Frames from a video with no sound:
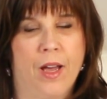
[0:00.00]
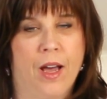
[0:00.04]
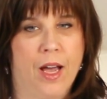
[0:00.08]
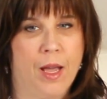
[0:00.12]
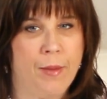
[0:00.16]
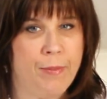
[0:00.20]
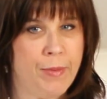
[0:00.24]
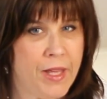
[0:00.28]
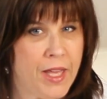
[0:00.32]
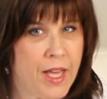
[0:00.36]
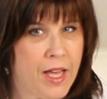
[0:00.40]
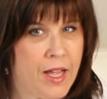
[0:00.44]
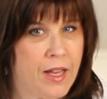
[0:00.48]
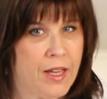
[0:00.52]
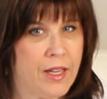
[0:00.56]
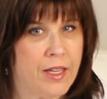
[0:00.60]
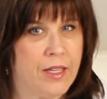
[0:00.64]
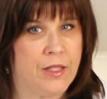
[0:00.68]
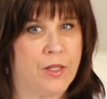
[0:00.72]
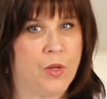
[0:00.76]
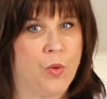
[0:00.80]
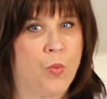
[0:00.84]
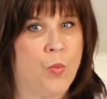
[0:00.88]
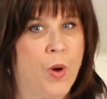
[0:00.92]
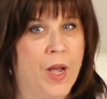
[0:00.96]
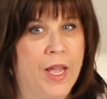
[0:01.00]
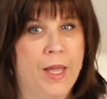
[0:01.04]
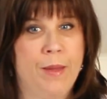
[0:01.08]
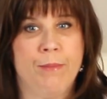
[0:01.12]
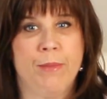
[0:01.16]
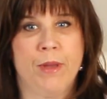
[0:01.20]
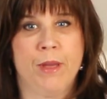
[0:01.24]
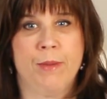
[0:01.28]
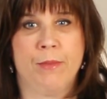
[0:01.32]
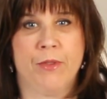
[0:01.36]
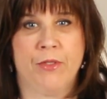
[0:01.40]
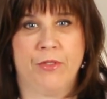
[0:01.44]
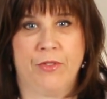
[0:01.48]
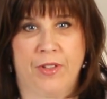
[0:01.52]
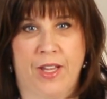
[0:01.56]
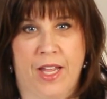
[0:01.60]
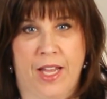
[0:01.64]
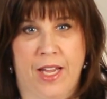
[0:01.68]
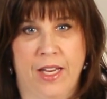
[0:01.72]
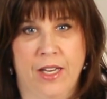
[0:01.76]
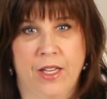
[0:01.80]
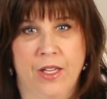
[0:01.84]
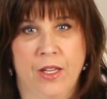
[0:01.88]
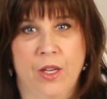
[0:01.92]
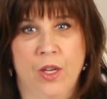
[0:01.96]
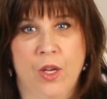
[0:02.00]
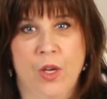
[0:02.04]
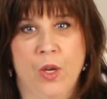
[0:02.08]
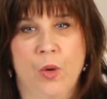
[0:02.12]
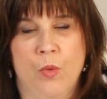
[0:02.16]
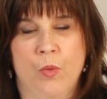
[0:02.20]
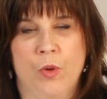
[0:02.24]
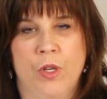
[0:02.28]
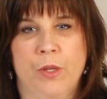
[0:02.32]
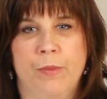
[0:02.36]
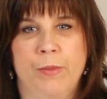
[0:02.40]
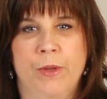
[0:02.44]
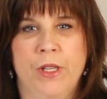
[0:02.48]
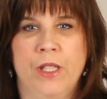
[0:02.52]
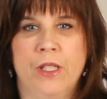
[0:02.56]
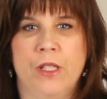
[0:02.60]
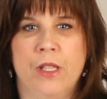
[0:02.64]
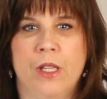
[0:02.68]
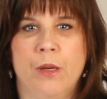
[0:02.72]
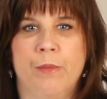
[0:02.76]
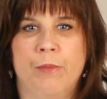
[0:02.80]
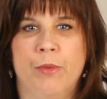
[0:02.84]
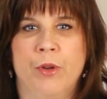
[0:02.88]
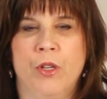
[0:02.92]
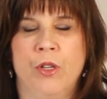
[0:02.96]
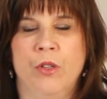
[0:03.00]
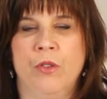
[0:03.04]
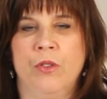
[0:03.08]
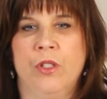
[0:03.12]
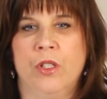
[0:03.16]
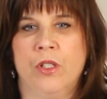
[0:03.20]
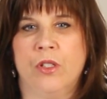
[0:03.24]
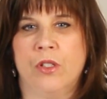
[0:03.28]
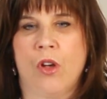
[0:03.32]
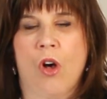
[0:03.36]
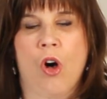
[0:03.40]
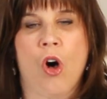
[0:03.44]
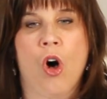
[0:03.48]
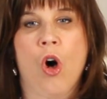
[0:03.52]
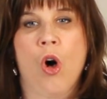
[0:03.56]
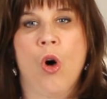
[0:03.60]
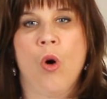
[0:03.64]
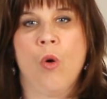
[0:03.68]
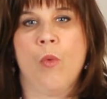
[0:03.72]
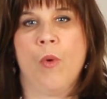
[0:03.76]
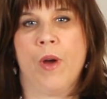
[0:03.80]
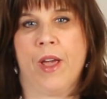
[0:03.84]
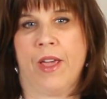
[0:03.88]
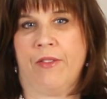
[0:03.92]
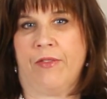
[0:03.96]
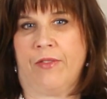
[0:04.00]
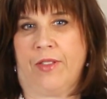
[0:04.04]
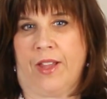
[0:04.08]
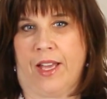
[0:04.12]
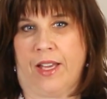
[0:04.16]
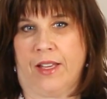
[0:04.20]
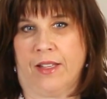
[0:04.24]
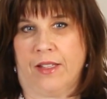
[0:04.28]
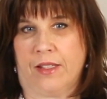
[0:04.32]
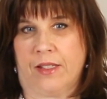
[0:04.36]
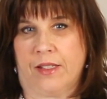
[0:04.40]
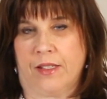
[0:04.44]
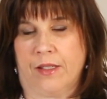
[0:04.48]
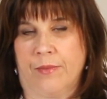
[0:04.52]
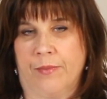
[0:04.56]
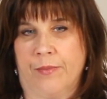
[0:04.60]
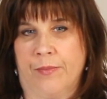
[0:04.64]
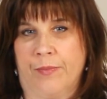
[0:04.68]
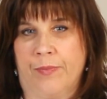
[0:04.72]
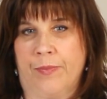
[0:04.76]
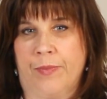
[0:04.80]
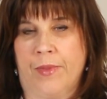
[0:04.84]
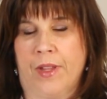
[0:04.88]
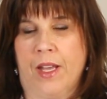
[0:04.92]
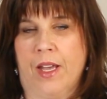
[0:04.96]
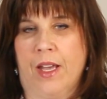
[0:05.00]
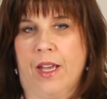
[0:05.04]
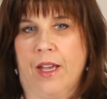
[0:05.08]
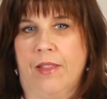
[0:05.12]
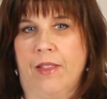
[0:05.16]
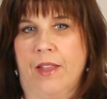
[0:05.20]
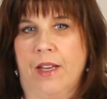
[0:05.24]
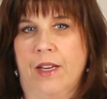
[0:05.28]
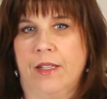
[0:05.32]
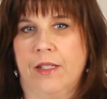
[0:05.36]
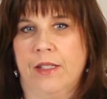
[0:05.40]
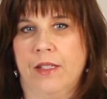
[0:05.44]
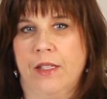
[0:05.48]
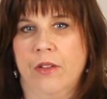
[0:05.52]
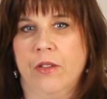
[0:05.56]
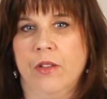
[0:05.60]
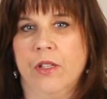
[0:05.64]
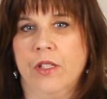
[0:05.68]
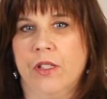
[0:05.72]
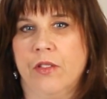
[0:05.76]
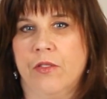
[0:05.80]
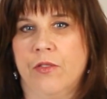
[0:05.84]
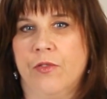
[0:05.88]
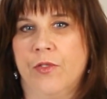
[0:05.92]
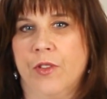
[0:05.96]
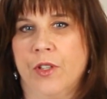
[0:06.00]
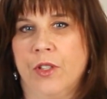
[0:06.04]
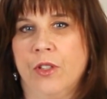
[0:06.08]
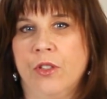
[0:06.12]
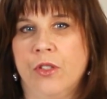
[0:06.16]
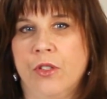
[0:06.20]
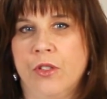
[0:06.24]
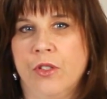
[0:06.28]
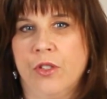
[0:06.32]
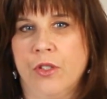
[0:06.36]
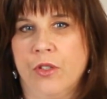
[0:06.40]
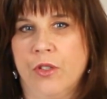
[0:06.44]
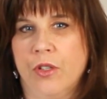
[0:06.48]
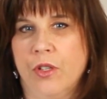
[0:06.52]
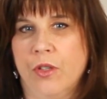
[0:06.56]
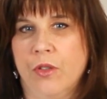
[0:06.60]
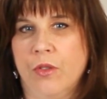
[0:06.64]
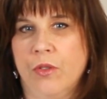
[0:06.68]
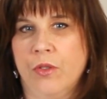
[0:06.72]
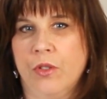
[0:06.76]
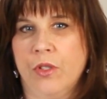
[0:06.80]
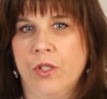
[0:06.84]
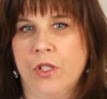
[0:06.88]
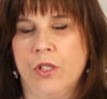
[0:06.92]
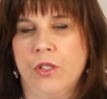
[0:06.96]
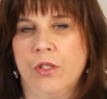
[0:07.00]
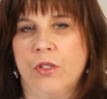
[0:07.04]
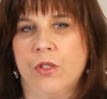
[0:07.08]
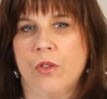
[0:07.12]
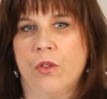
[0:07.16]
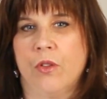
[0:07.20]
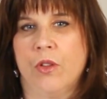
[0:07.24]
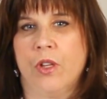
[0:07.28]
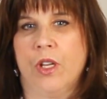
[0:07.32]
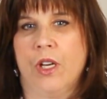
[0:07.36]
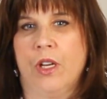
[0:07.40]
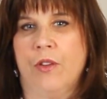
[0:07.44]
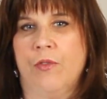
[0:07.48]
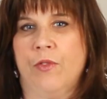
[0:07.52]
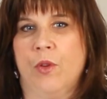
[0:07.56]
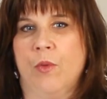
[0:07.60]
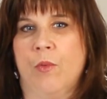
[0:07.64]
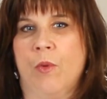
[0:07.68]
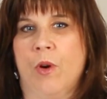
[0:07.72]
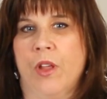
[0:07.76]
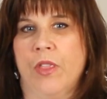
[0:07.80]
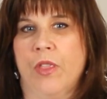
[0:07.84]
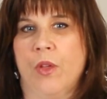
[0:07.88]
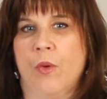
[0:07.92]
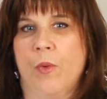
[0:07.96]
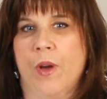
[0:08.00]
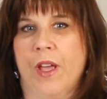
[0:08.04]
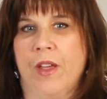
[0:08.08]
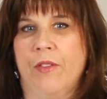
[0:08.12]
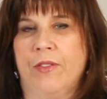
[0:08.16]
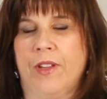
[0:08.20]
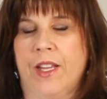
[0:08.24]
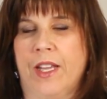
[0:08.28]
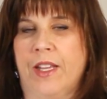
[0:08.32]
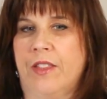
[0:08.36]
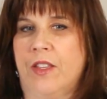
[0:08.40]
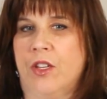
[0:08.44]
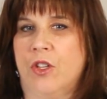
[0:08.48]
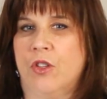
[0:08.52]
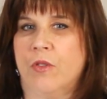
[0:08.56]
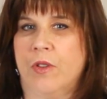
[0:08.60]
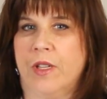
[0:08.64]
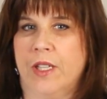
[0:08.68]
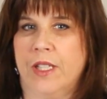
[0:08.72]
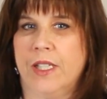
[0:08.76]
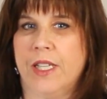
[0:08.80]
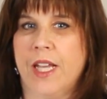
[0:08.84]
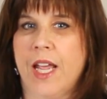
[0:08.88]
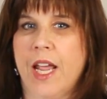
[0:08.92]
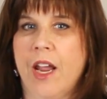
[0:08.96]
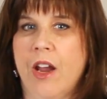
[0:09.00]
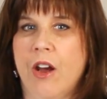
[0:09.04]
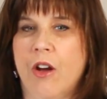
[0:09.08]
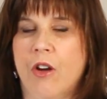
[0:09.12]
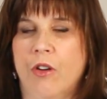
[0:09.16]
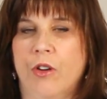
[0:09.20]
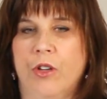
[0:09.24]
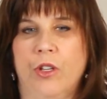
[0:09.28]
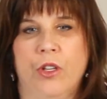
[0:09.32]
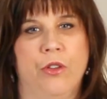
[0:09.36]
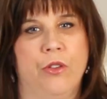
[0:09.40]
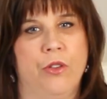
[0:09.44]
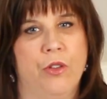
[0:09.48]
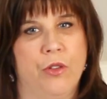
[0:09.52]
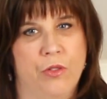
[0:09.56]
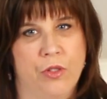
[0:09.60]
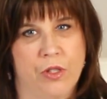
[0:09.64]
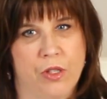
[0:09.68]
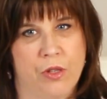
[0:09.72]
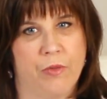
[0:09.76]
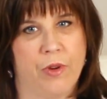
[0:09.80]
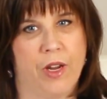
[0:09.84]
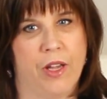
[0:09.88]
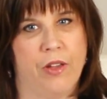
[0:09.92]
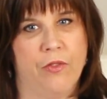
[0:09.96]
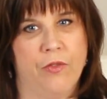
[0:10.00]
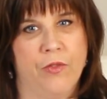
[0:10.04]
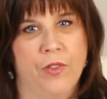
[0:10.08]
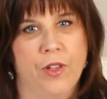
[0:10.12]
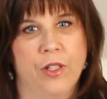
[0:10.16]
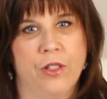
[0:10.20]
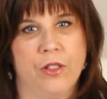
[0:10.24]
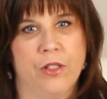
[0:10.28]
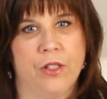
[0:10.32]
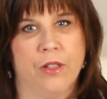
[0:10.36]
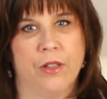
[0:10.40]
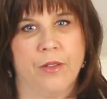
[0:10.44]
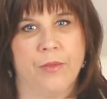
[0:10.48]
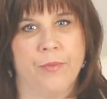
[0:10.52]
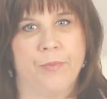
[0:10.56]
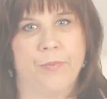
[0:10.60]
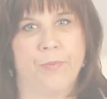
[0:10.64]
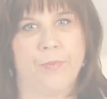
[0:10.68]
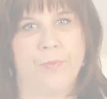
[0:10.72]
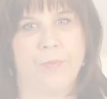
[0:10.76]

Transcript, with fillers: IPL is a white beam of light, which means that it produces all wavelengths. And then a series of filters are used so that if you want the wavelength that treats hair, you use the right filter.